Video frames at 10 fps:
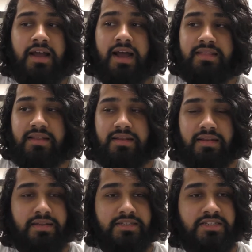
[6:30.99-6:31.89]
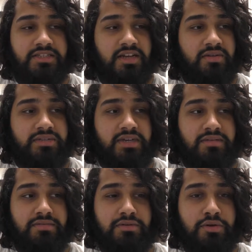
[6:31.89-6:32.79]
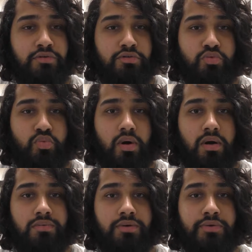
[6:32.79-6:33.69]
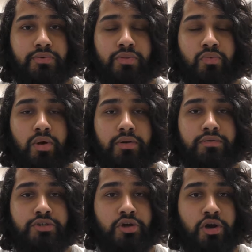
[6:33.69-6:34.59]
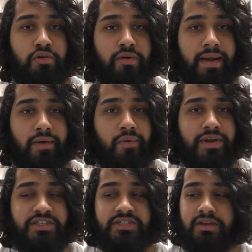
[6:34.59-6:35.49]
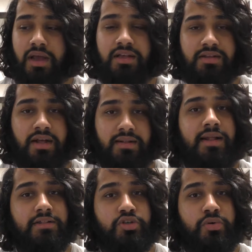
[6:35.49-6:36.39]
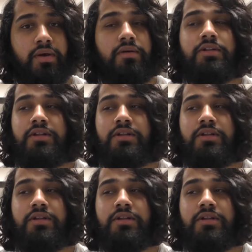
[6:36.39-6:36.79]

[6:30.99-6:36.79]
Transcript: And Sid Scala was like, no you won't, you're the one who took her out. And she's like, I'll do it.